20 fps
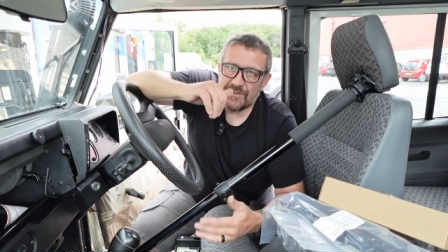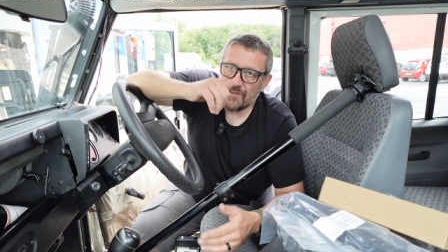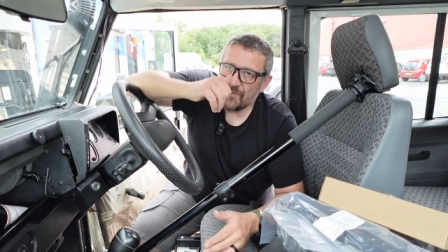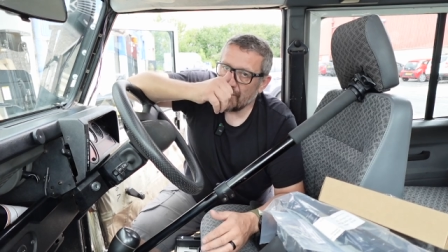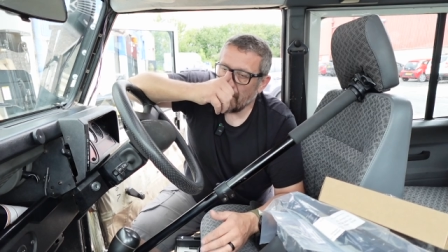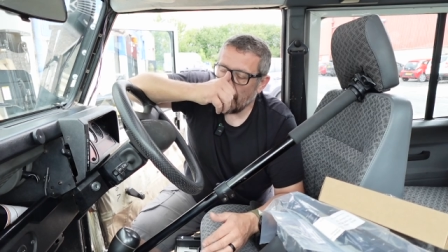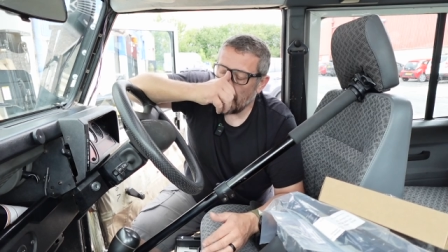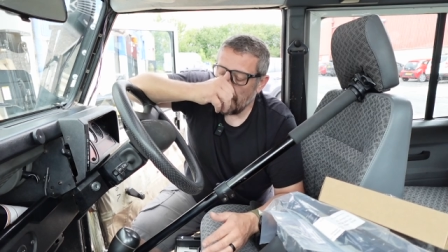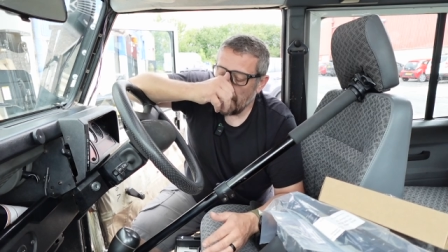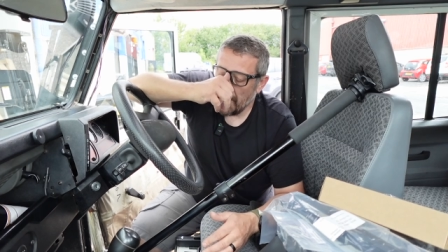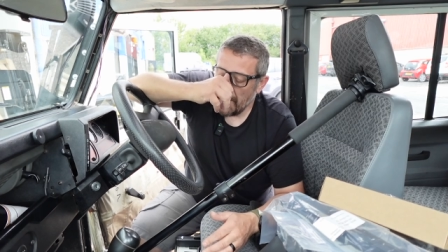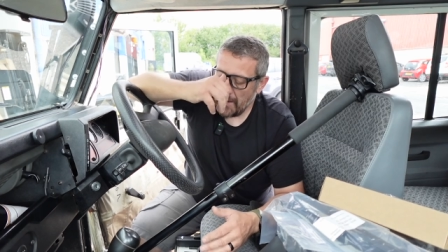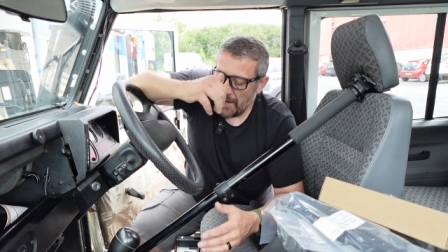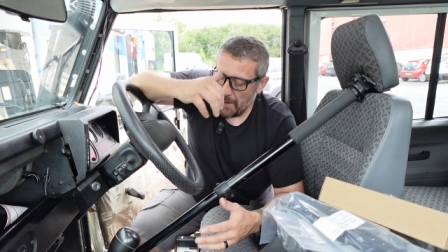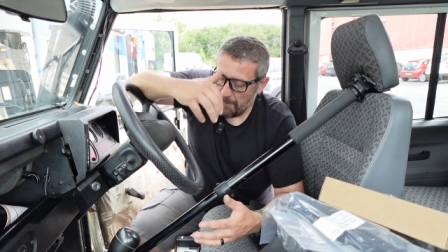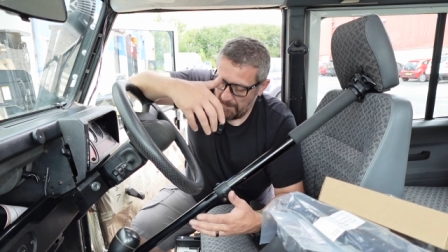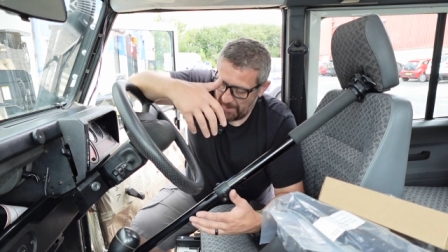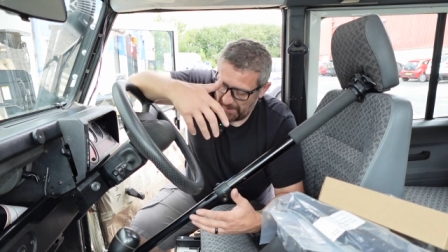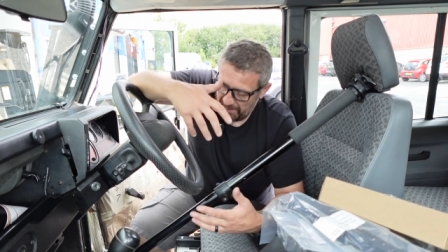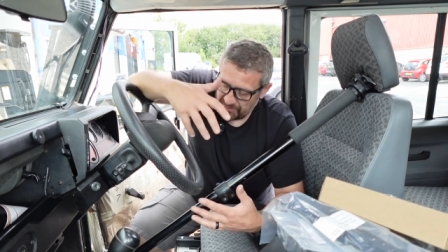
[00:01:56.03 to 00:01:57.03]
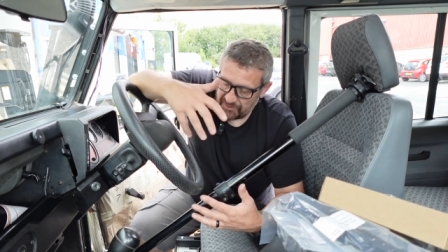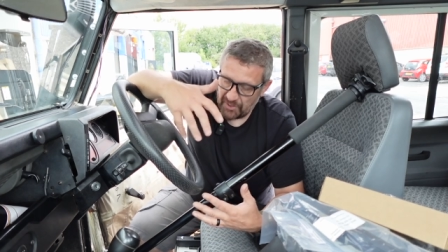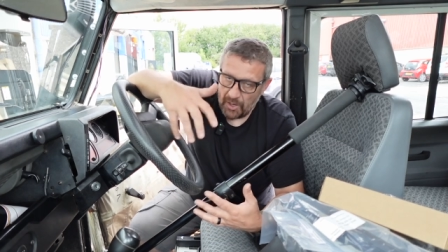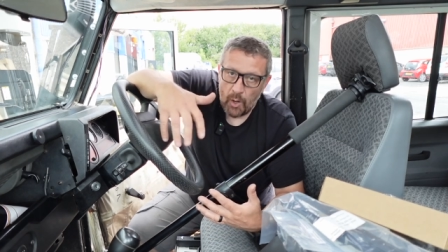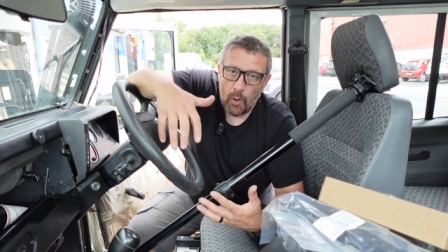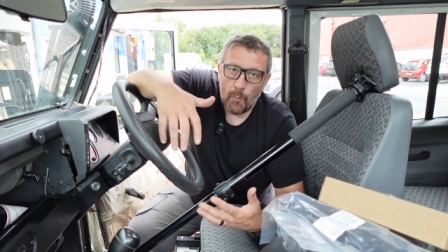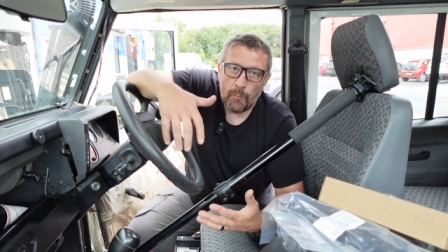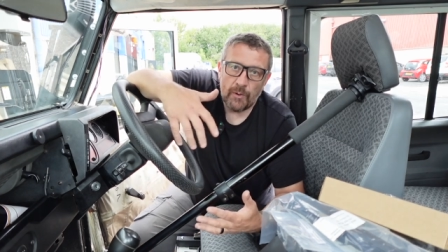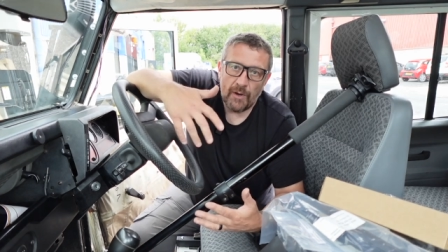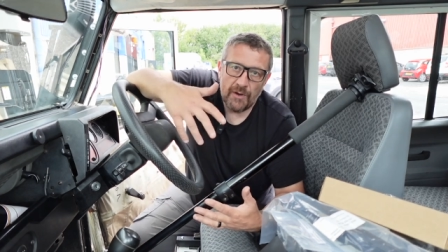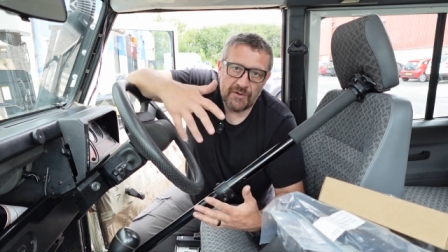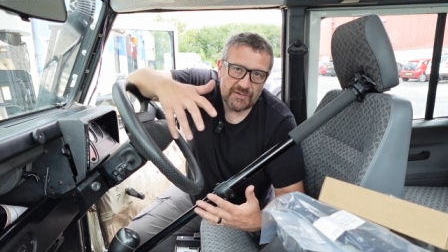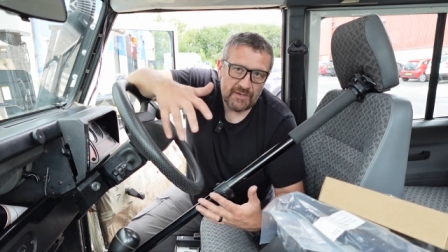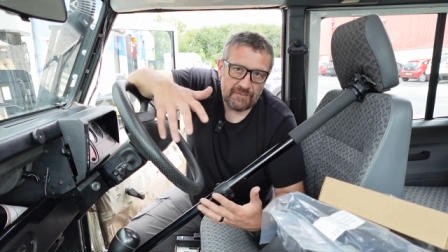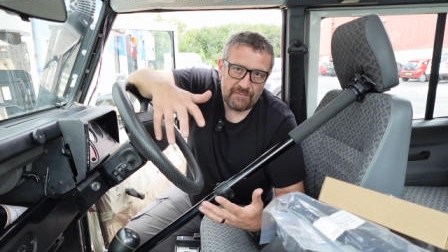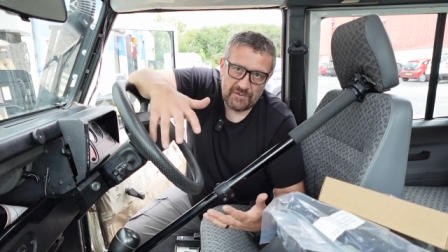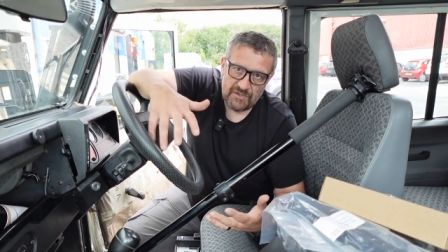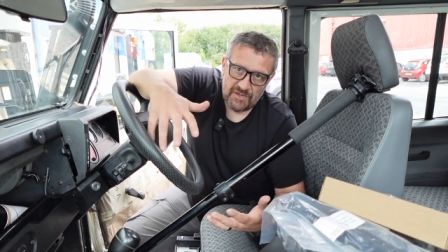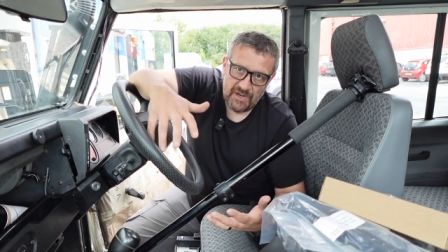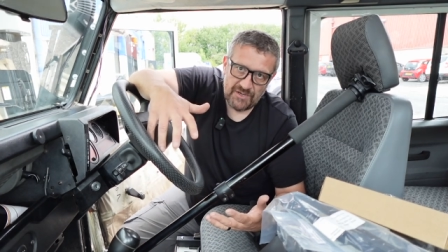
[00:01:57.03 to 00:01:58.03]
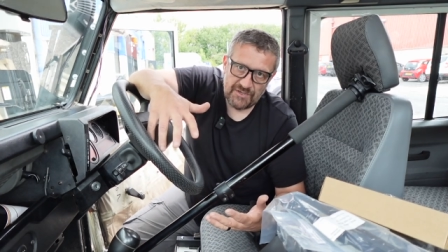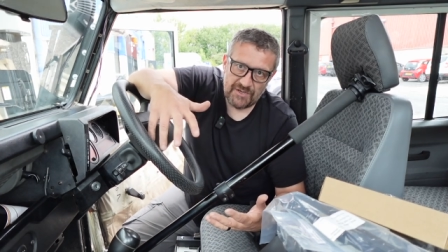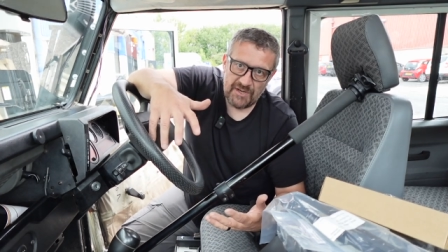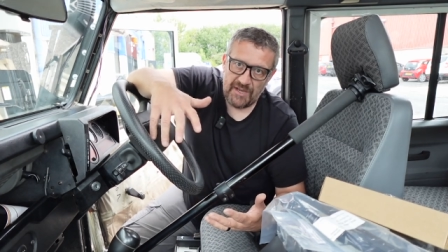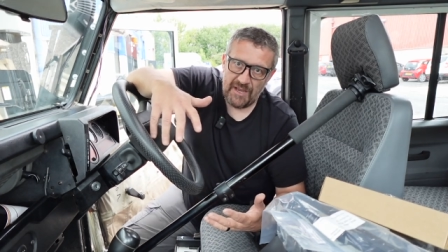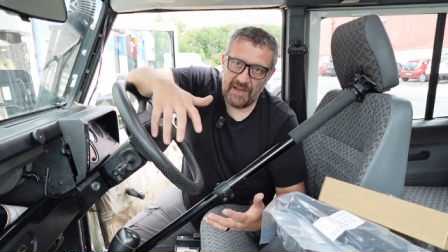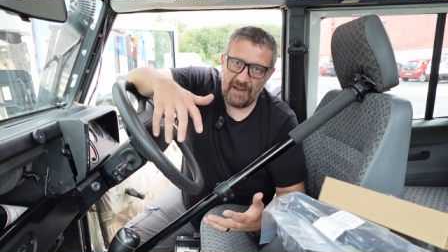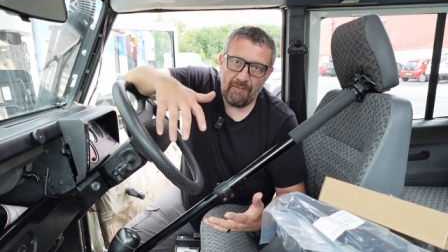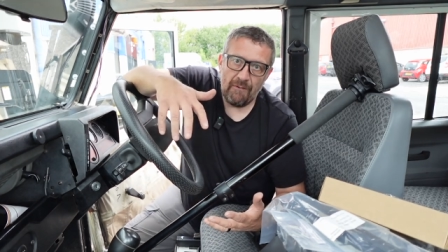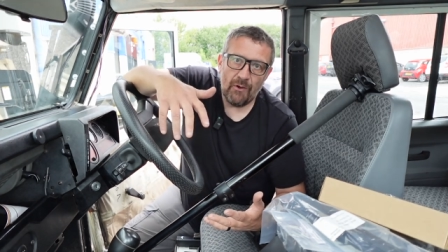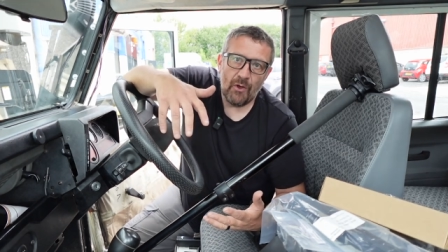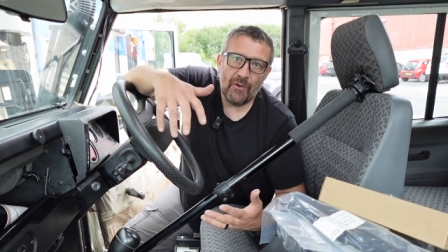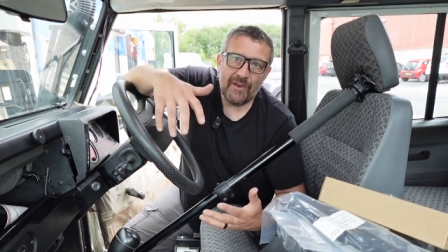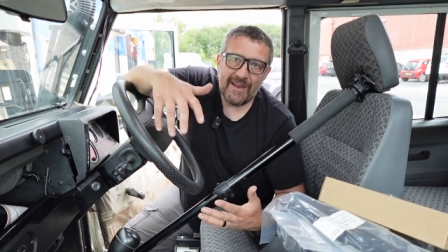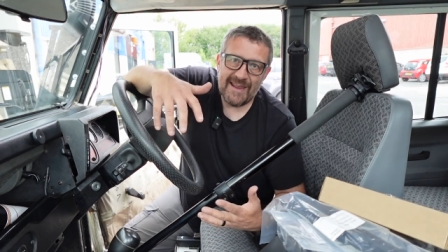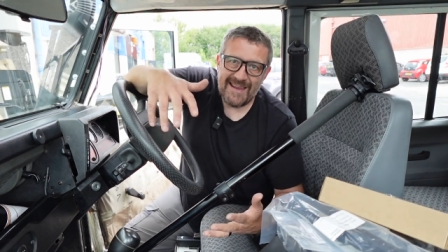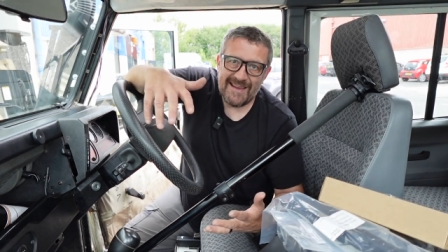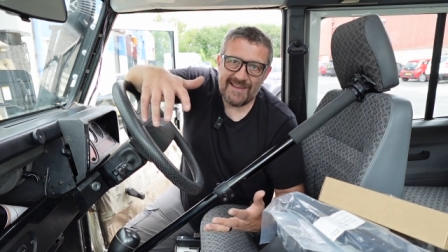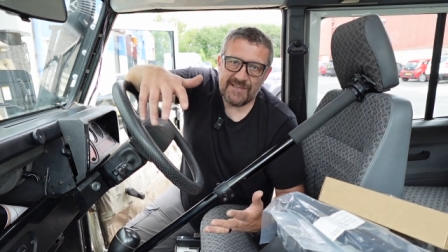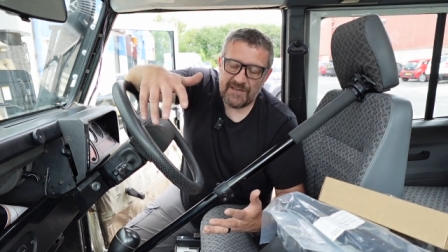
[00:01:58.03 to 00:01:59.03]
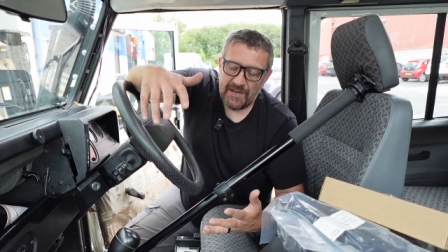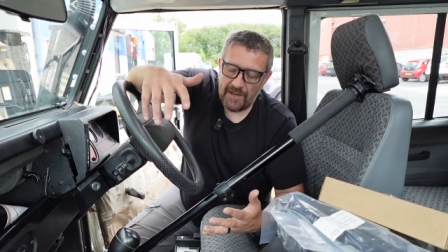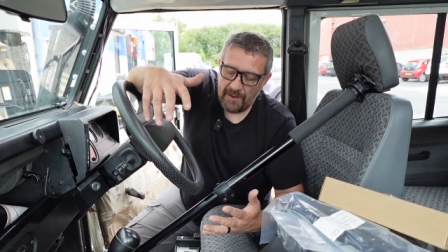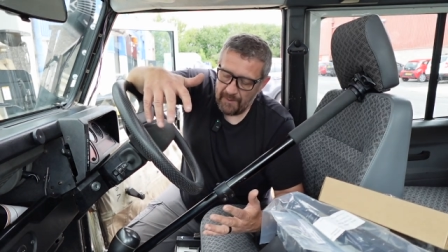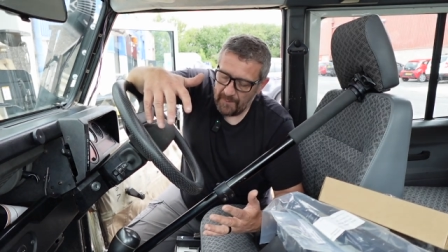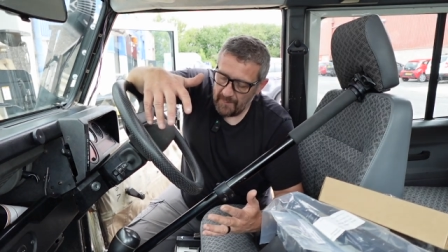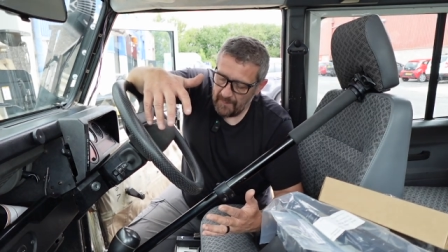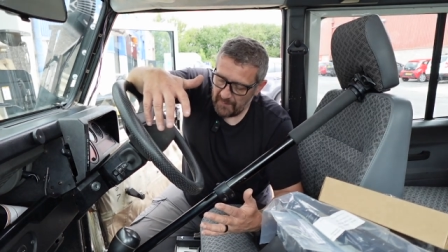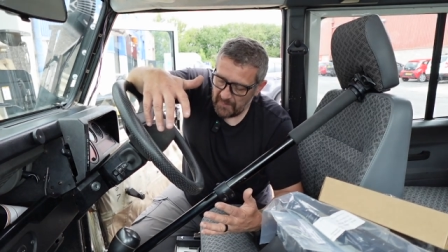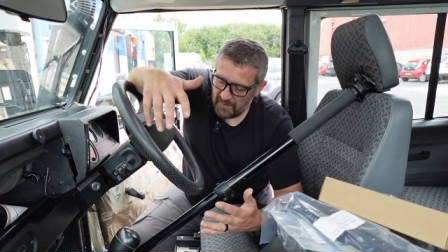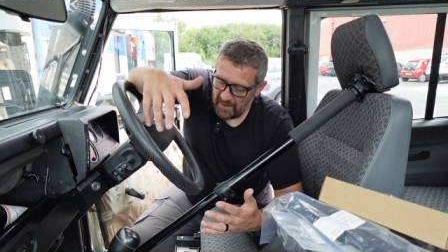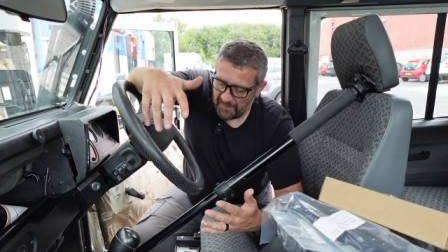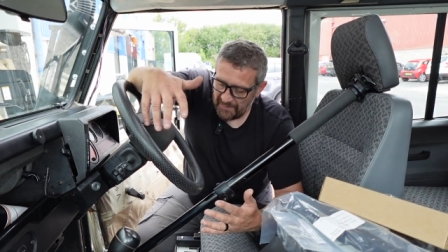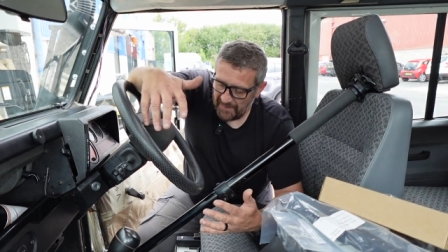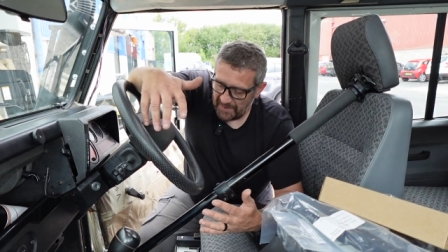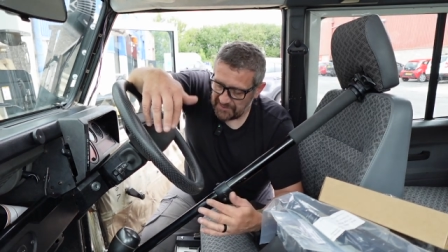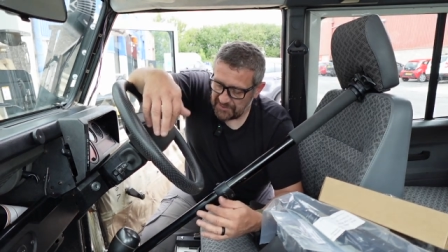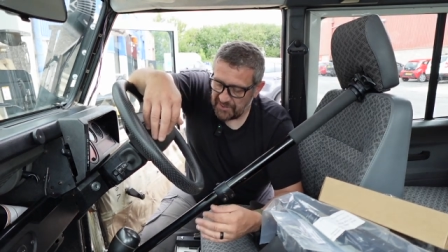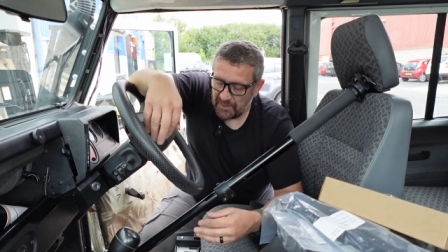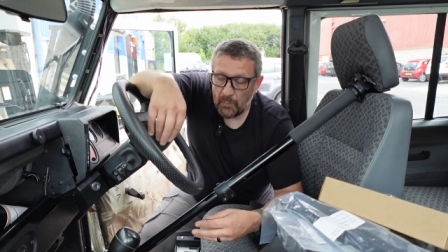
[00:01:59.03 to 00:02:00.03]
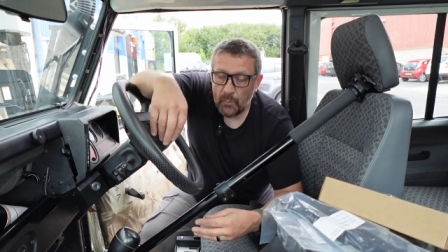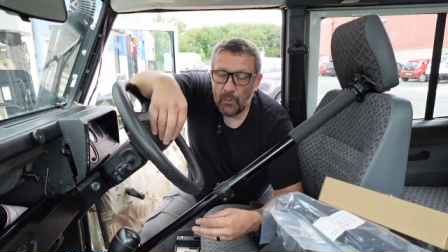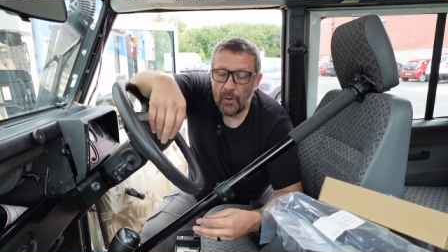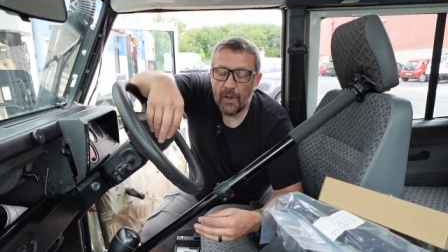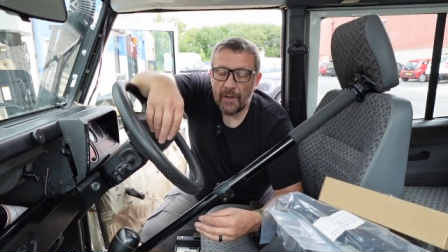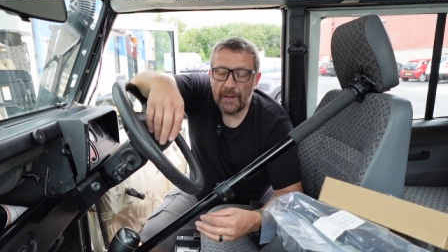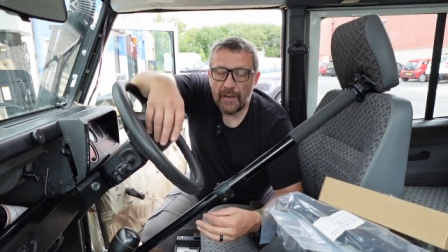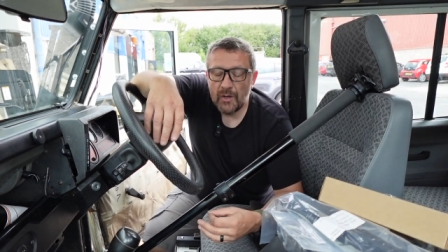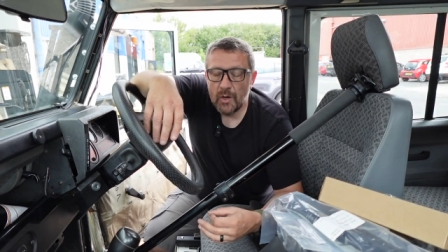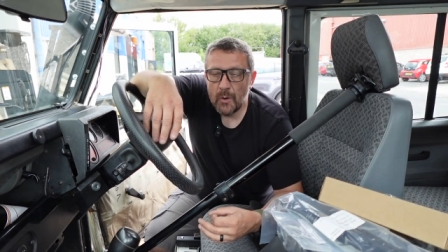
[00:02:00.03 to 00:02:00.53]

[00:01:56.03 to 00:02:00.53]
So it makes the whole process with changing gear a lot easier. And that's going to work in